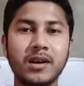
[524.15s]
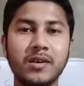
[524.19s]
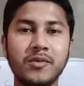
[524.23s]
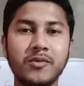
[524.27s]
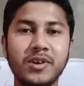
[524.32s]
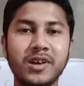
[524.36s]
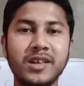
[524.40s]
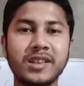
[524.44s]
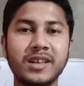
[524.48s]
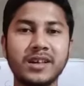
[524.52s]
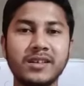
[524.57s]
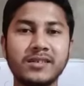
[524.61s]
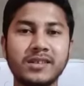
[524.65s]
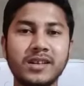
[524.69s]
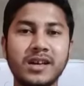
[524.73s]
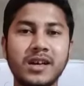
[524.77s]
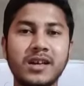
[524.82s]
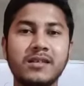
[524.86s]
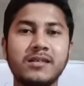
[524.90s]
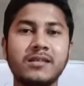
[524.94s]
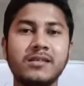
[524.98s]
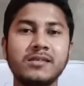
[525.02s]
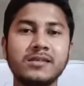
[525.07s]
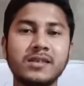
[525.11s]
weakness,
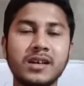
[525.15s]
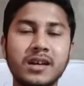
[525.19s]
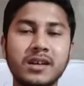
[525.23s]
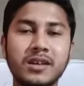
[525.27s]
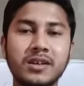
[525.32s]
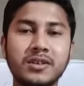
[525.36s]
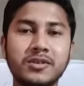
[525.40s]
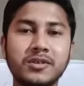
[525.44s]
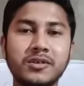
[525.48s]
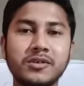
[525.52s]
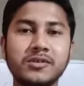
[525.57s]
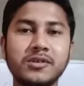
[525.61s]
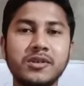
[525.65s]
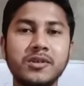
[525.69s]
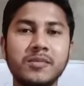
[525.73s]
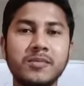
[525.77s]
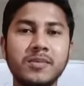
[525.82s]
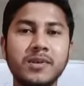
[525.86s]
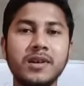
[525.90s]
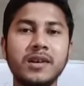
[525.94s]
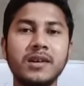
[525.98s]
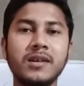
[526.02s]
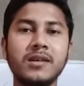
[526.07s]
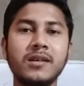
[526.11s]
then scientists also
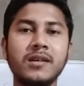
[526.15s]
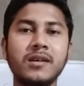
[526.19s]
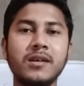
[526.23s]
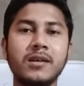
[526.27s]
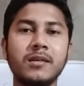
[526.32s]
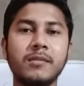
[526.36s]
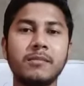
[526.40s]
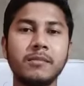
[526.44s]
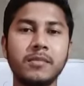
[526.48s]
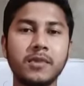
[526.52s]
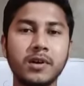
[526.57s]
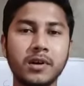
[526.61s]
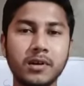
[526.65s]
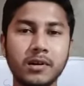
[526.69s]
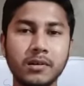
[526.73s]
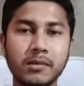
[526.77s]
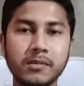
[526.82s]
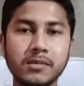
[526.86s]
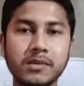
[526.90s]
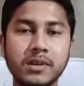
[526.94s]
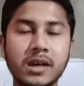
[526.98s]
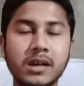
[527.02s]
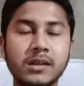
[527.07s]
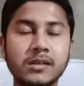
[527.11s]

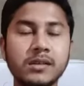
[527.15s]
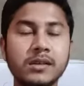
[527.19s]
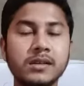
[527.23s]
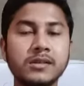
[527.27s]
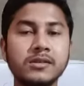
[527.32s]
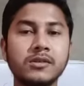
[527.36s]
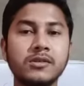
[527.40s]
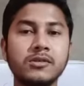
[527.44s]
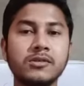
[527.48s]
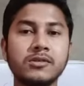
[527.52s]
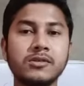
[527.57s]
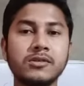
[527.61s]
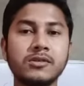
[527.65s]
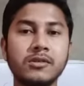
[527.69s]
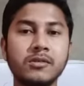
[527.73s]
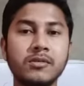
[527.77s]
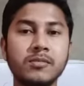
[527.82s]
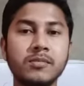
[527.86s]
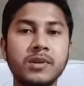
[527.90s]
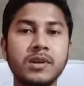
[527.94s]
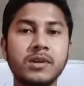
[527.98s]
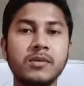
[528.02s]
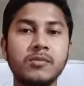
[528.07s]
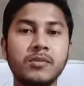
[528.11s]

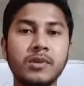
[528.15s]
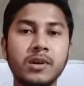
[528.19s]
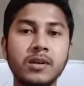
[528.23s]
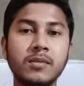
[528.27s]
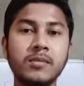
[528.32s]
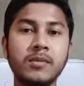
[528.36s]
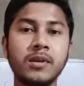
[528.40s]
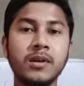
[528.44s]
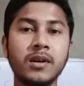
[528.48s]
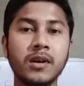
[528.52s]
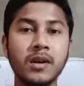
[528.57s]
will